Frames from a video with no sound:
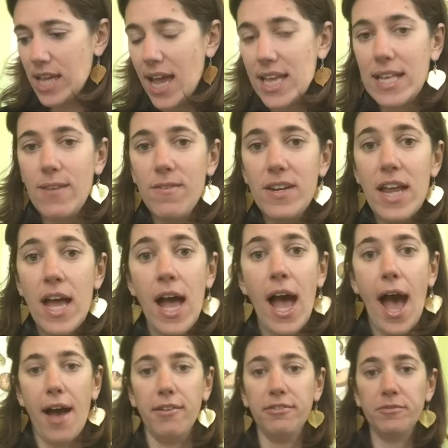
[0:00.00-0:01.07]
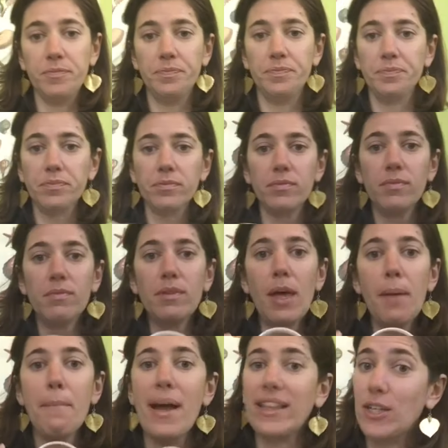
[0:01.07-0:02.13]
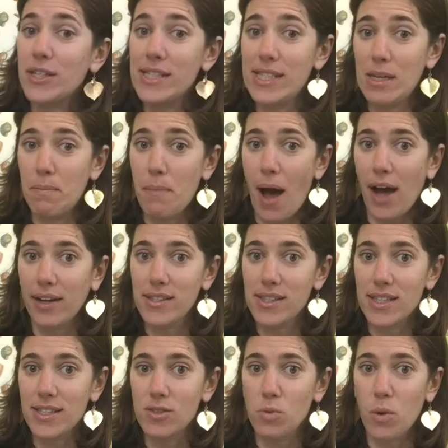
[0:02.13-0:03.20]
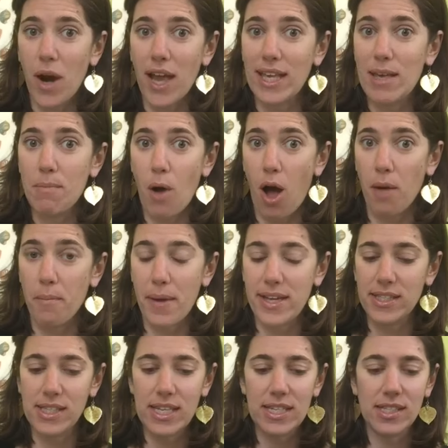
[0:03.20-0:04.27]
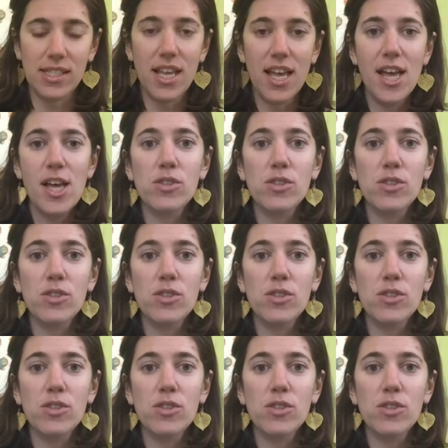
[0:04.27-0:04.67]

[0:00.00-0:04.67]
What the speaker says: I even have my little seed box. This is where I keep all my seeds.